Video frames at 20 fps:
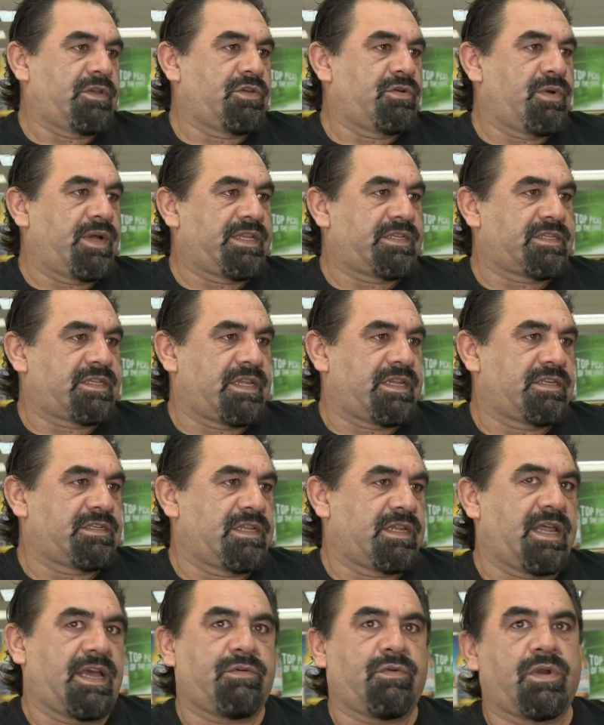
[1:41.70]
a U.S.
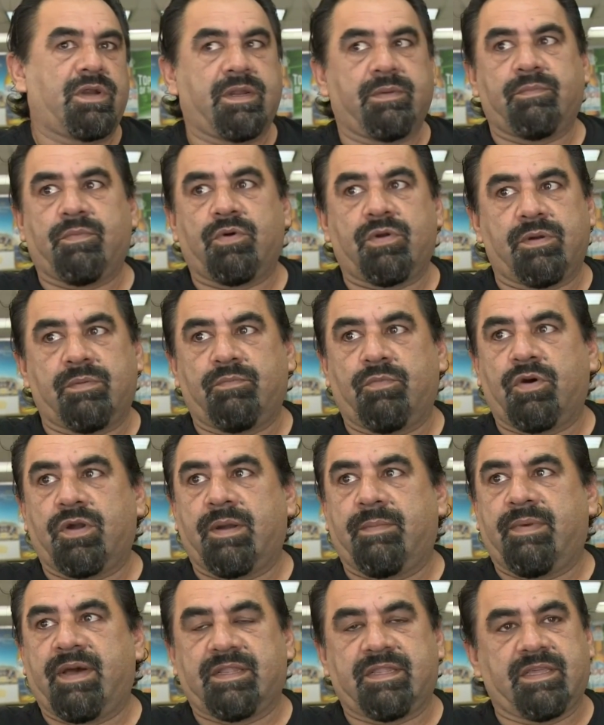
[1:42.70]
citizen. I worry more, more
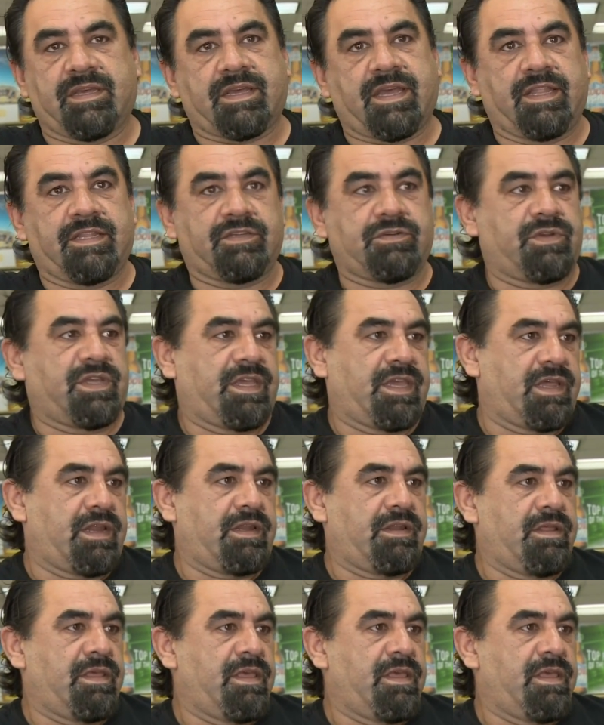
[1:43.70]
about the country here.